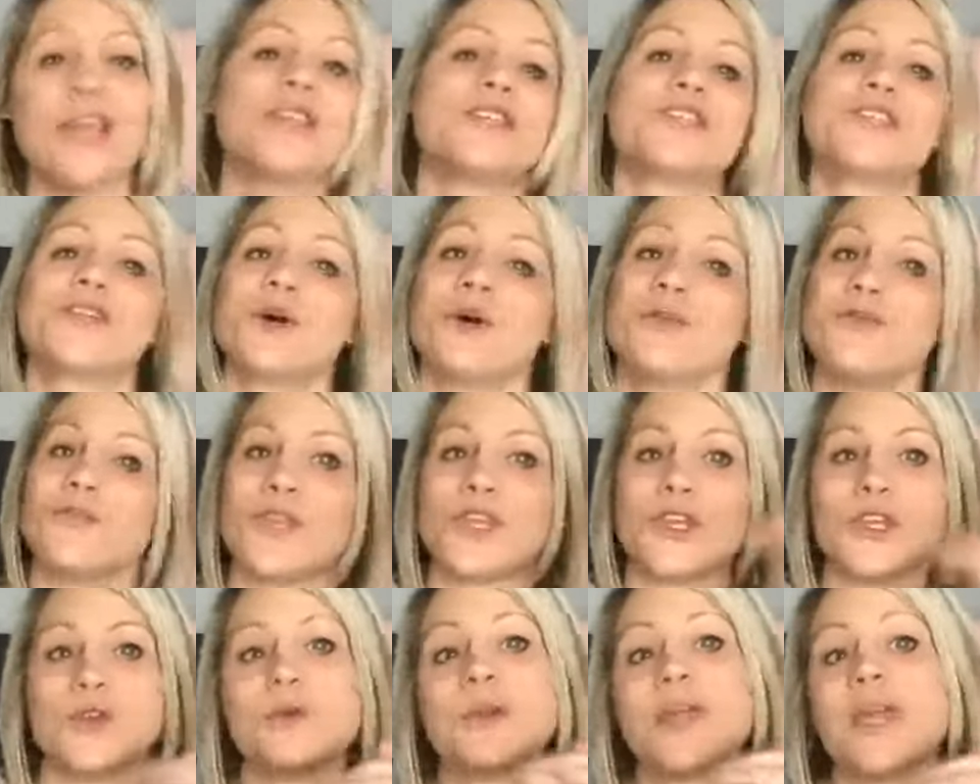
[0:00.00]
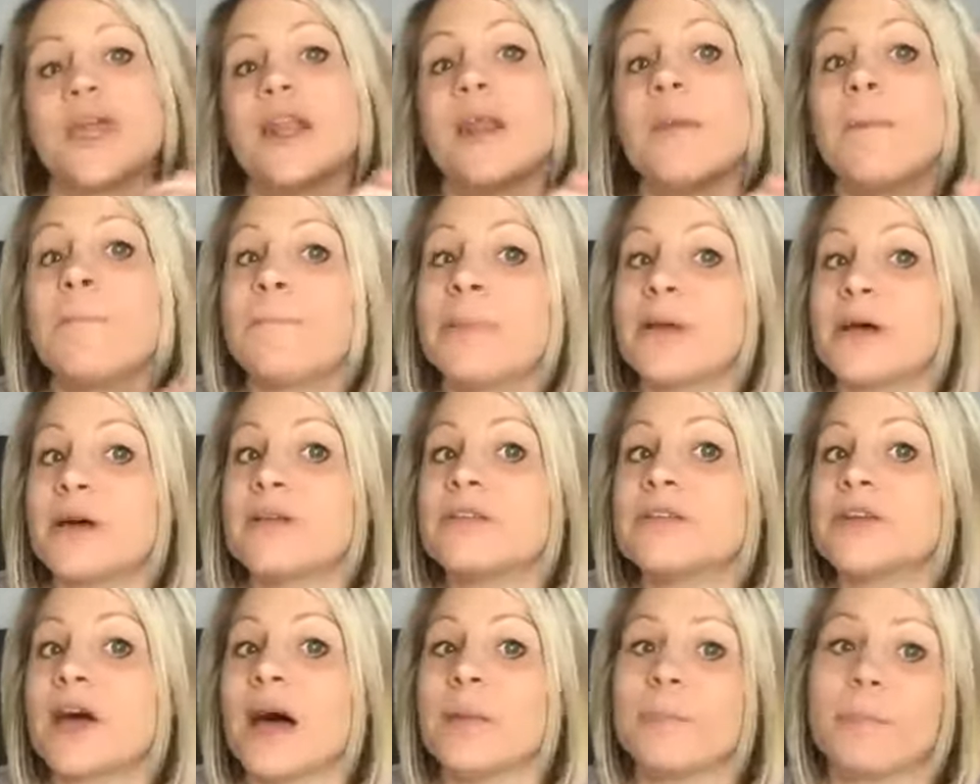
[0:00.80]
So if you get a
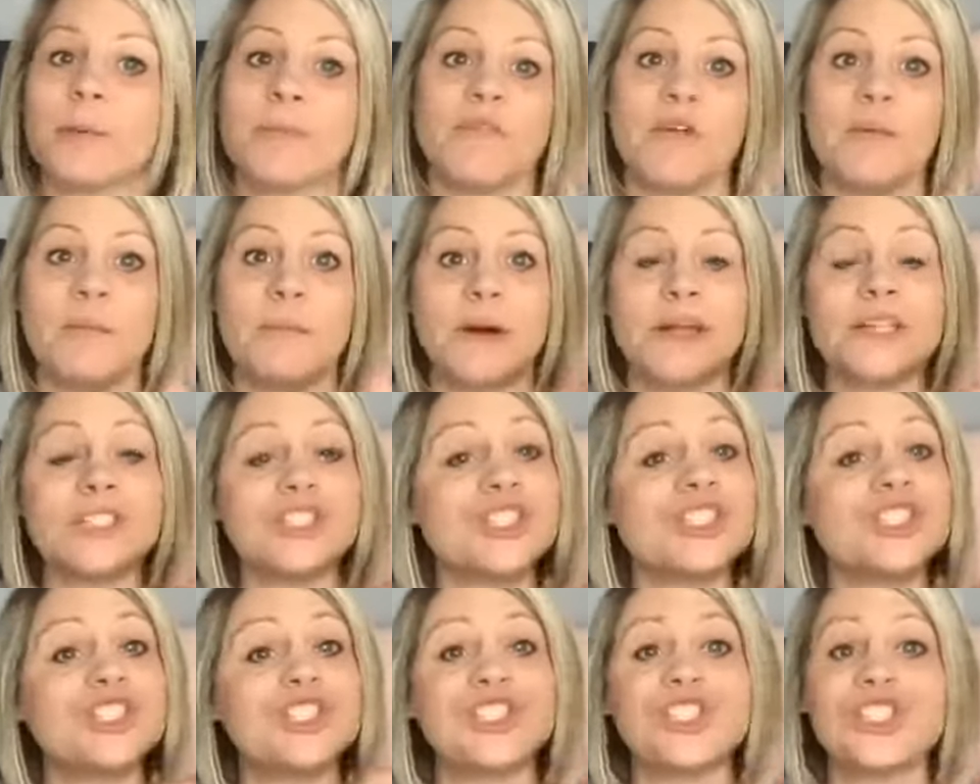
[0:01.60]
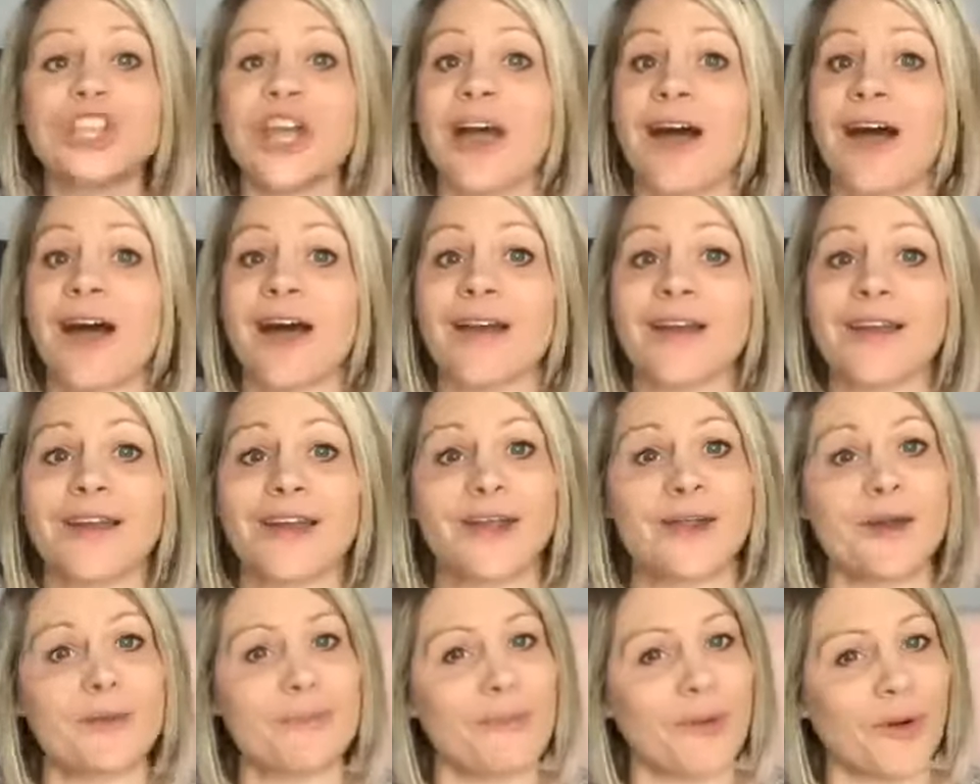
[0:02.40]
buildup of a bunch of
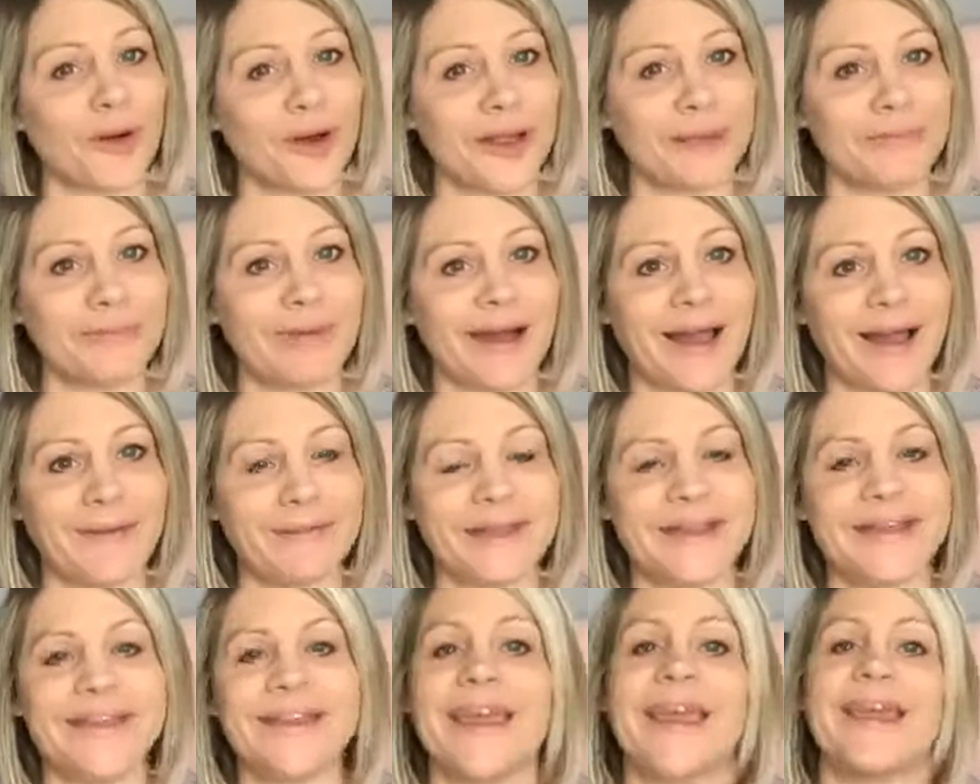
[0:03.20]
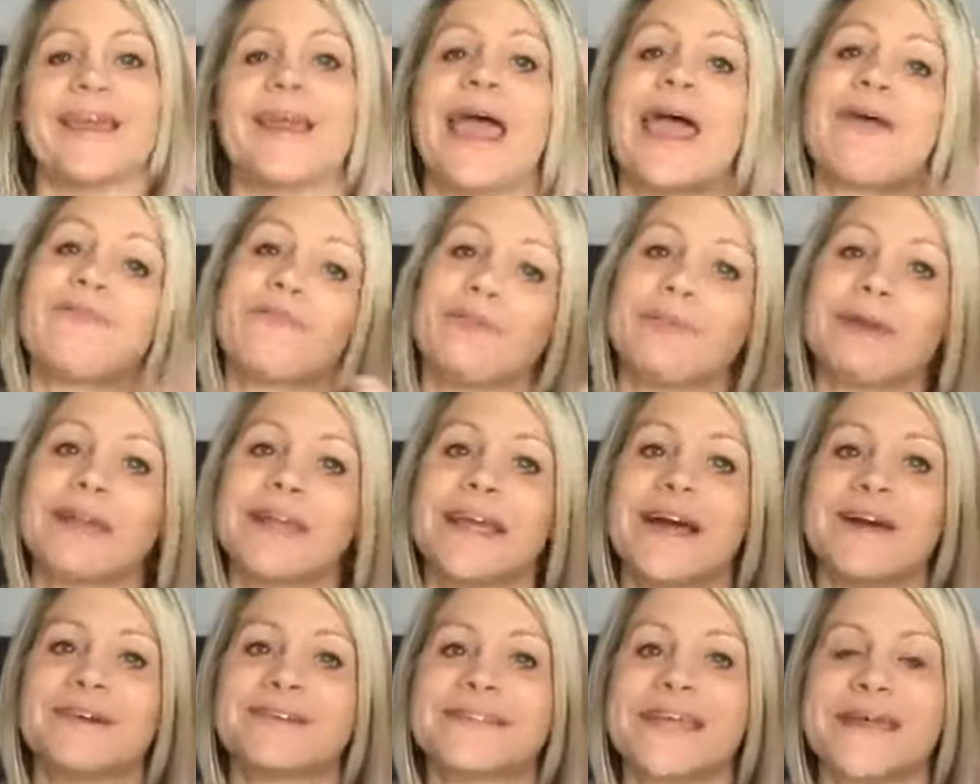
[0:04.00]
junk, good morning, Bobby, and
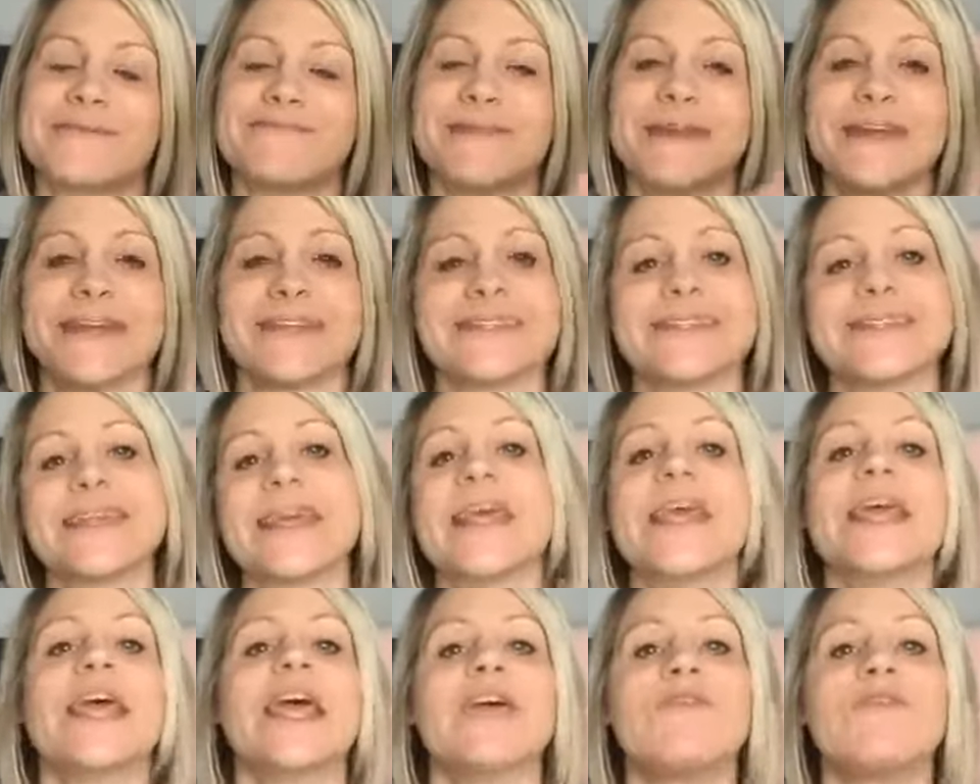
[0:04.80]
everybody else I missed.